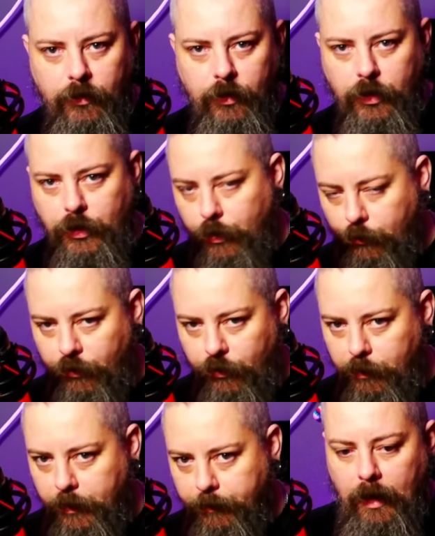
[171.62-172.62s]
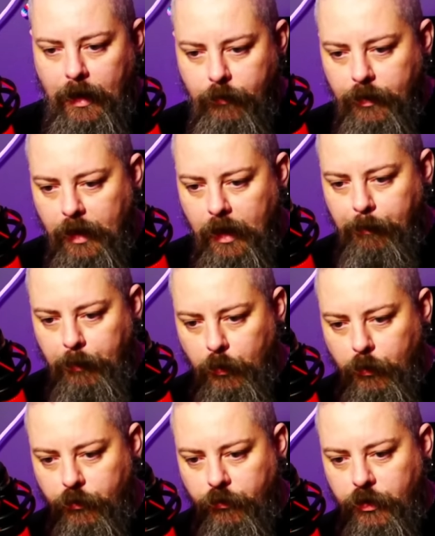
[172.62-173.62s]
YouTube. And everyone
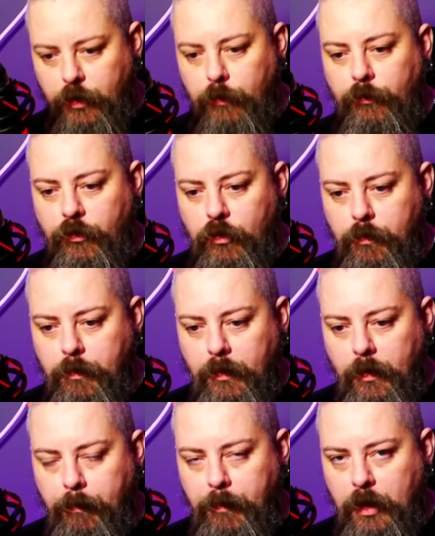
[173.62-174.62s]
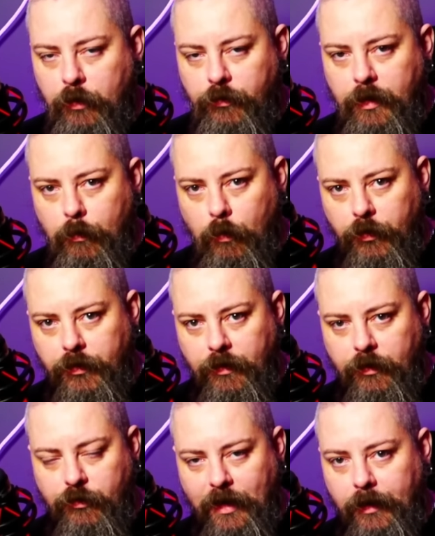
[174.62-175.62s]
uploads to YouTube because they want their
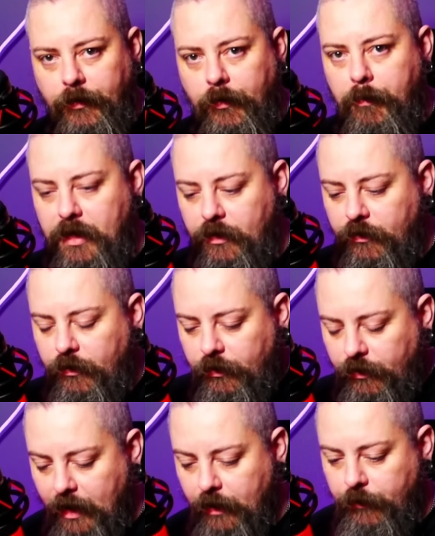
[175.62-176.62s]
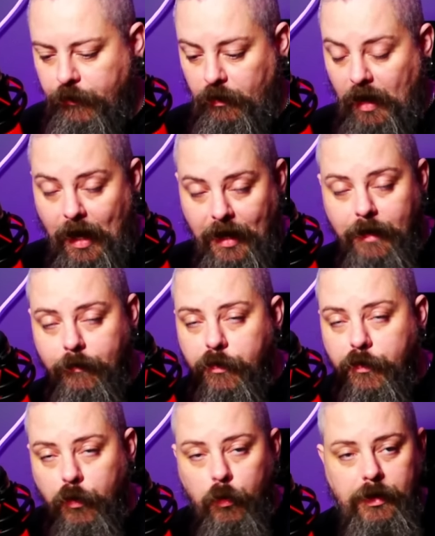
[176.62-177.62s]
channel to be successful. I never
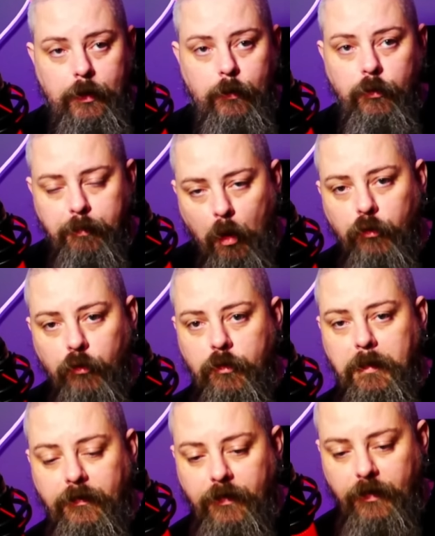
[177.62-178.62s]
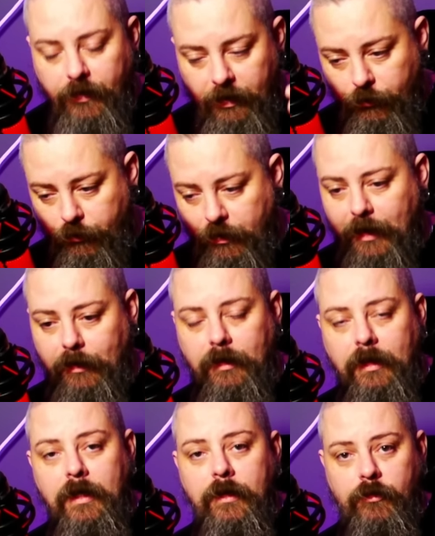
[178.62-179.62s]
thought it was possible for this channel
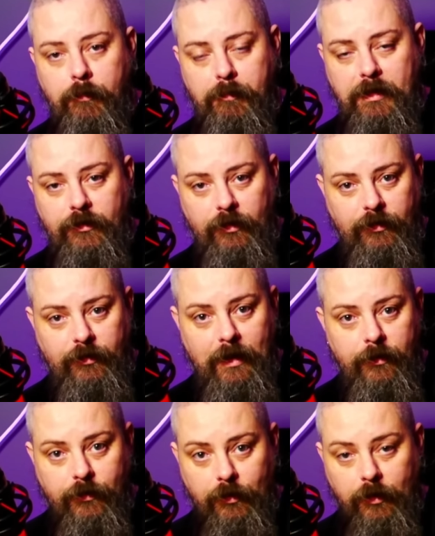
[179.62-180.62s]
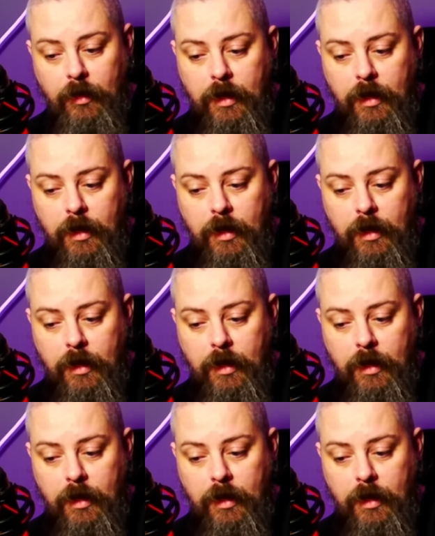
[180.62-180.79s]
to be successful.